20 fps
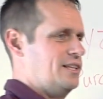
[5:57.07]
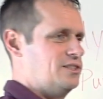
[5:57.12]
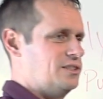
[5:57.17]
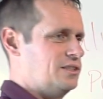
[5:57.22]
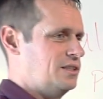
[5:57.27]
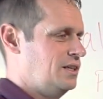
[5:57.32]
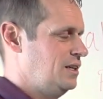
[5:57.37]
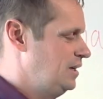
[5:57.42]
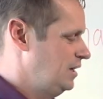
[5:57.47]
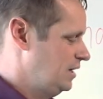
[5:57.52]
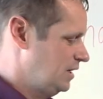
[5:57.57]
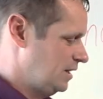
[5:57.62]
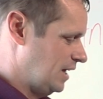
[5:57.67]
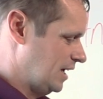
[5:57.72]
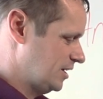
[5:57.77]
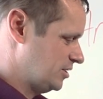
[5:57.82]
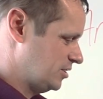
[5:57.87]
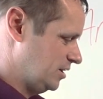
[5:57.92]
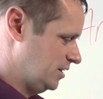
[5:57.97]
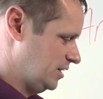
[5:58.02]
that's
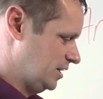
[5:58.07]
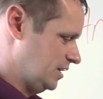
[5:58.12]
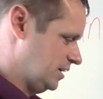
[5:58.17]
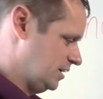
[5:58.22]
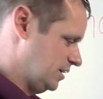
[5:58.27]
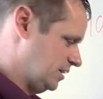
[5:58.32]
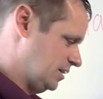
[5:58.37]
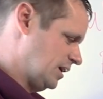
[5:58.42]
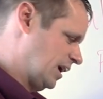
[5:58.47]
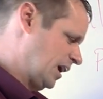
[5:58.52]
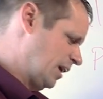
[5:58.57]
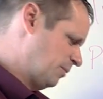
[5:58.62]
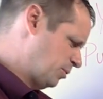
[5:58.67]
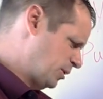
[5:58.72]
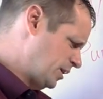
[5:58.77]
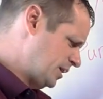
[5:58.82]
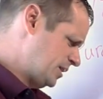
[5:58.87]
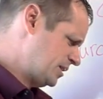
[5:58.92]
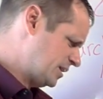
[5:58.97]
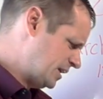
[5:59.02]
on the
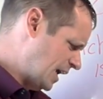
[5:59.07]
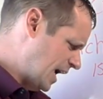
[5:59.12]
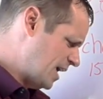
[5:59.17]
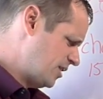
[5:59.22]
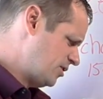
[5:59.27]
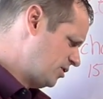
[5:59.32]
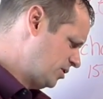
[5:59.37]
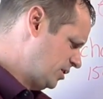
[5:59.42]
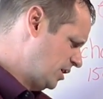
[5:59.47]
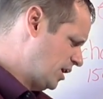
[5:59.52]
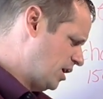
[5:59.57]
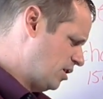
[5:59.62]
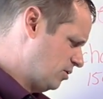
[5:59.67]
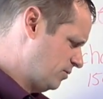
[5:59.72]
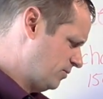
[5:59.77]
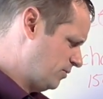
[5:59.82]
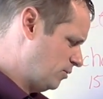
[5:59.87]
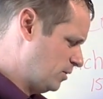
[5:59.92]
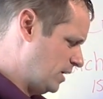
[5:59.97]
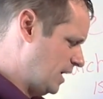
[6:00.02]
pretty standard
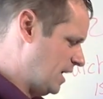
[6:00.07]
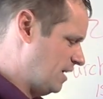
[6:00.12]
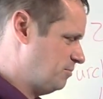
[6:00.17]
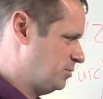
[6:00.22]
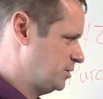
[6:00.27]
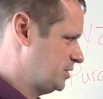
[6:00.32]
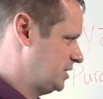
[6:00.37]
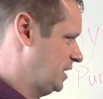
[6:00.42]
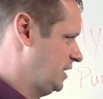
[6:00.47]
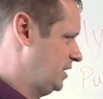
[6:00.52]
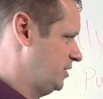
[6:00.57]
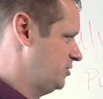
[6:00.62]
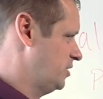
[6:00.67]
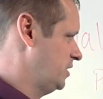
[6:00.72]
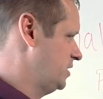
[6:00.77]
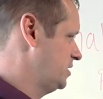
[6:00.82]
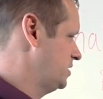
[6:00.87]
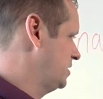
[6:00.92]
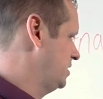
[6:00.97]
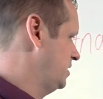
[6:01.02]
loan, 4.5%
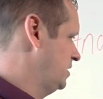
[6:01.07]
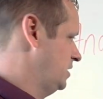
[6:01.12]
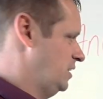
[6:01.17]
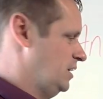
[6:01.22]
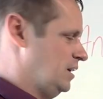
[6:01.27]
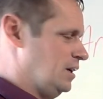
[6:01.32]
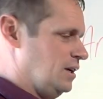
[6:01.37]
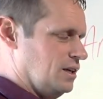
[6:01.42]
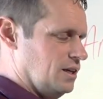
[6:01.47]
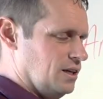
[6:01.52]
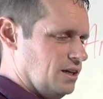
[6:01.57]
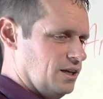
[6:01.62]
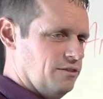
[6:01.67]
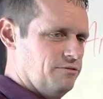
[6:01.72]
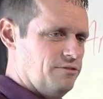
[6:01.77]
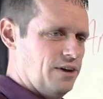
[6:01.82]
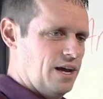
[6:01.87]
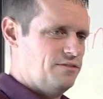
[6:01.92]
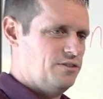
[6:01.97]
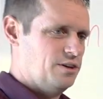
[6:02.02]
interest,
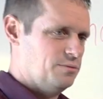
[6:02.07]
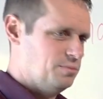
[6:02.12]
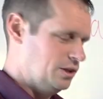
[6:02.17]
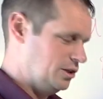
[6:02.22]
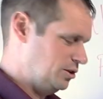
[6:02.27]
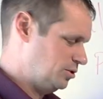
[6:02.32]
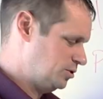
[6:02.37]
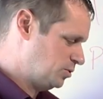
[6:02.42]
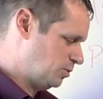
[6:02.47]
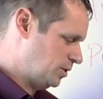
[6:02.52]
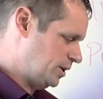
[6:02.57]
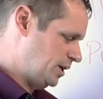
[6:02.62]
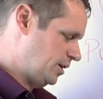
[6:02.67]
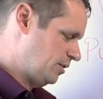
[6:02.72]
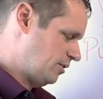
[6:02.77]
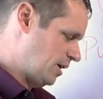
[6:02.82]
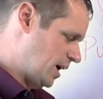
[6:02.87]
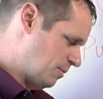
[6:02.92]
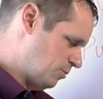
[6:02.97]
5-year balloon, 20-year